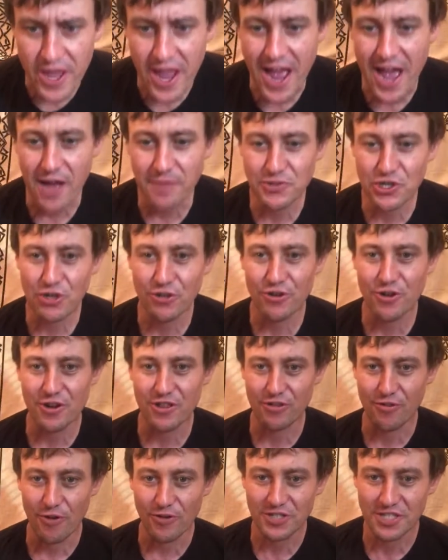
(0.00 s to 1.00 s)
I helped you learn
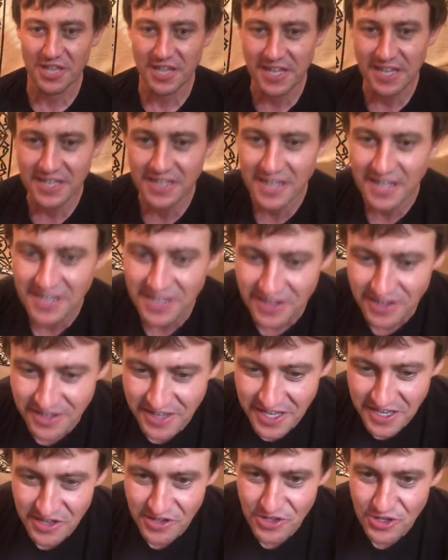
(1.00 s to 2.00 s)
throat singing? Can you,
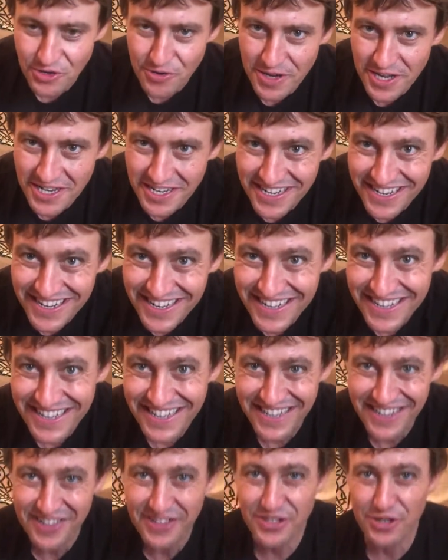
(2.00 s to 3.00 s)
can you do it?
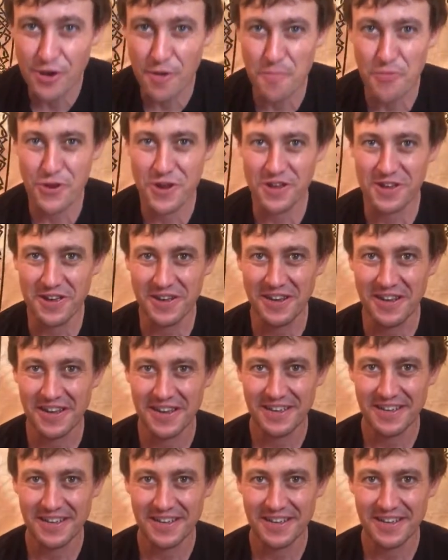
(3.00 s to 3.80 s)
You can do it pretty good?